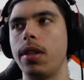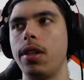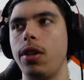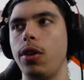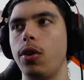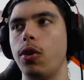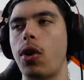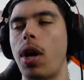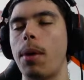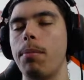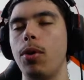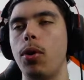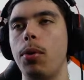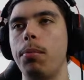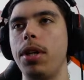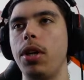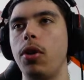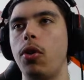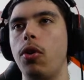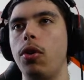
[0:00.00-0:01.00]
You know, I'm
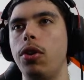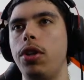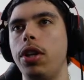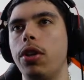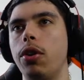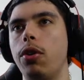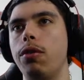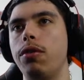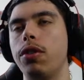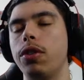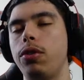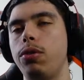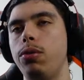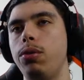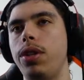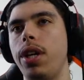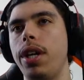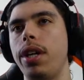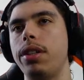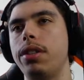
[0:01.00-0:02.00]
normally holding over
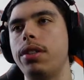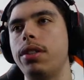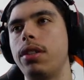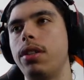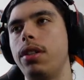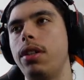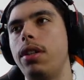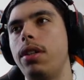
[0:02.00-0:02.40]
2 days.